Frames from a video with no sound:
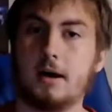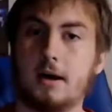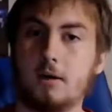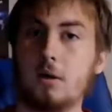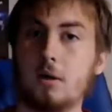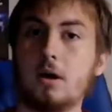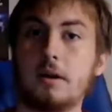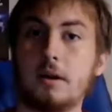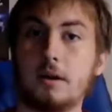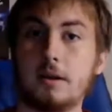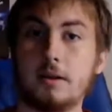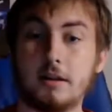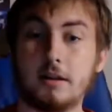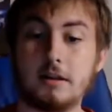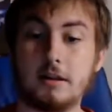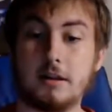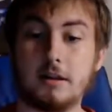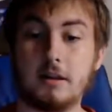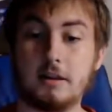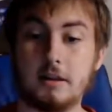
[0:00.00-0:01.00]
I wanted to at
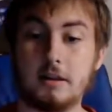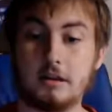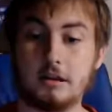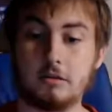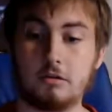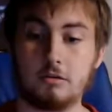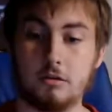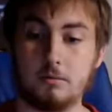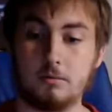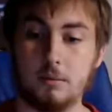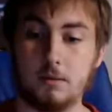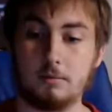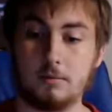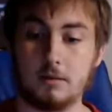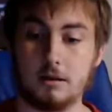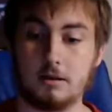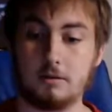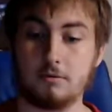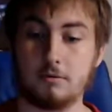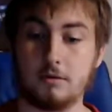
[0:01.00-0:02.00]
least get this stream in
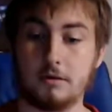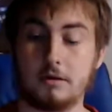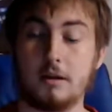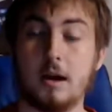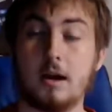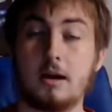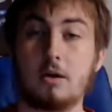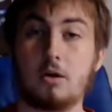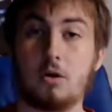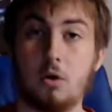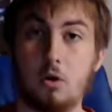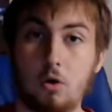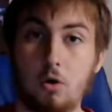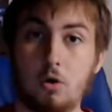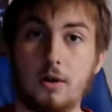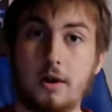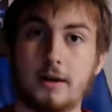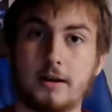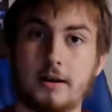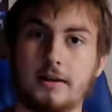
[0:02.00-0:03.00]
because it was not a
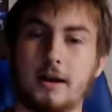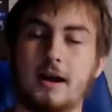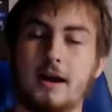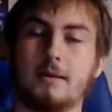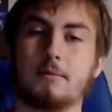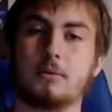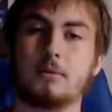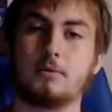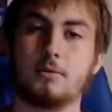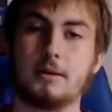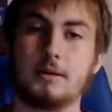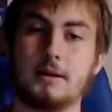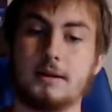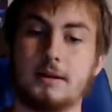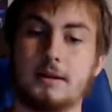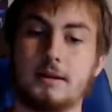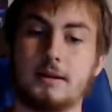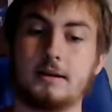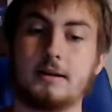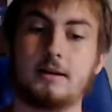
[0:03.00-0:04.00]
whole lot of time
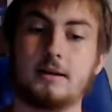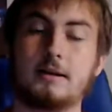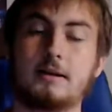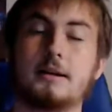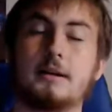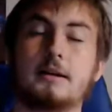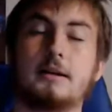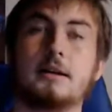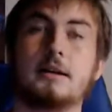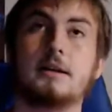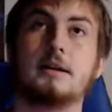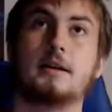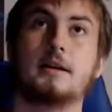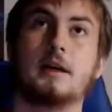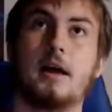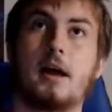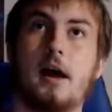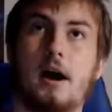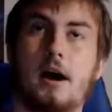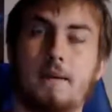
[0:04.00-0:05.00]
between
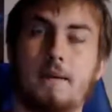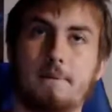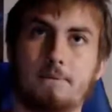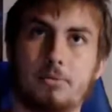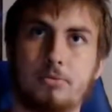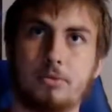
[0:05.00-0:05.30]
the